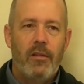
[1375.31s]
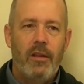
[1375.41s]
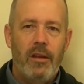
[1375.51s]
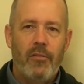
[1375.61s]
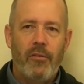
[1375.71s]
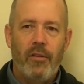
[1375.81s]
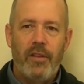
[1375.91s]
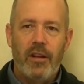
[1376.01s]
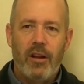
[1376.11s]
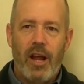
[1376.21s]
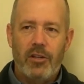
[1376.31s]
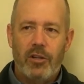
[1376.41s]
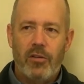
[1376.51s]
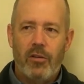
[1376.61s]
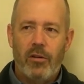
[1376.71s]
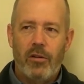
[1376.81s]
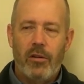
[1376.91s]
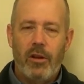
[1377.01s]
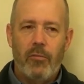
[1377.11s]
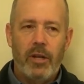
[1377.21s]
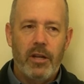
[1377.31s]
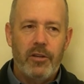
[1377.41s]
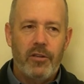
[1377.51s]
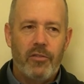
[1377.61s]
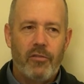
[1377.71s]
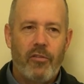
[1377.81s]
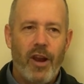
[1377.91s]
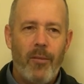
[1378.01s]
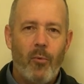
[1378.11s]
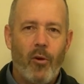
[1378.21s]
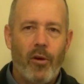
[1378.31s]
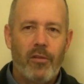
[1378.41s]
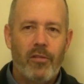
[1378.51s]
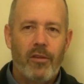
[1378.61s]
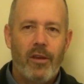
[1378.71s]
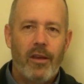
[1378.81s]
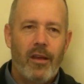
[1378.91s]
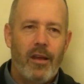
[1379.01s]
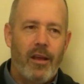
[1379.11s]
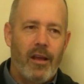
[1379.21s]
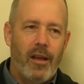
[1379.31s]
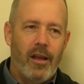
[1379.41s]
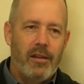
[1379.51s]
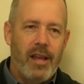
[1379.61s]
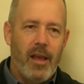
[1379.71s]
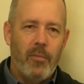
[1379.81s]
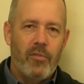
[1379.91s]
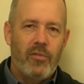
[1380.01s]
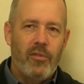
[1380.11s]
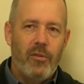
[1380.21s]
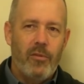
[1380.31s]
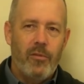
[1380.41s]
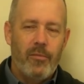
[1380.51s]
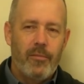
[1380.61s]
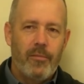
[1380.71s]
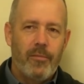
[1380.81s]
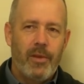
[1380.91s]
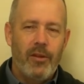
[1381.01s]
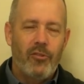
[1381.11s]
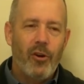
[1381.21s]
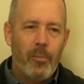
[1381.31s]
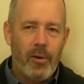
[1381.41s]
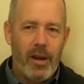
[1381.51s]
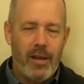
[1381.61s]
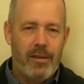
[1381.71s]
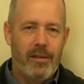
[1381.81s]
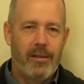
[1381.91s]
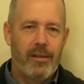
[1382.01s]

the different theological and religious frameworks uh, attempts to interpret it.